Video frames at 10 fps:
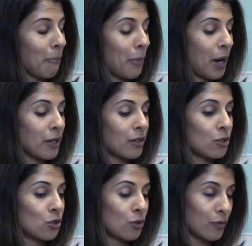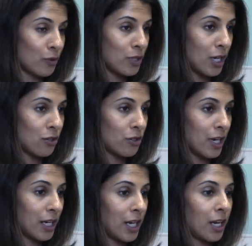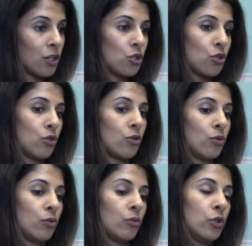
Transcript: But 2 of those days are dedicated to